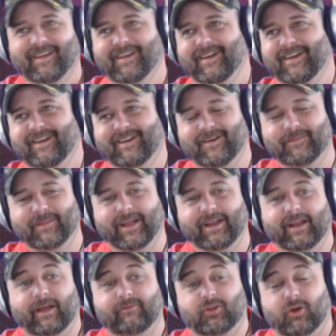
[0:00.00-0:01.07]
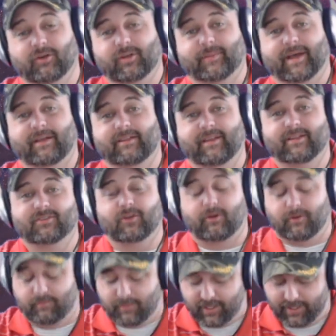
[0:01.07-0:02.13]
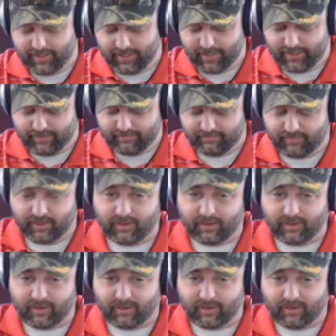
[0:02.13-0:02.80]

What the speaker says: Oh man, I've talked about this on my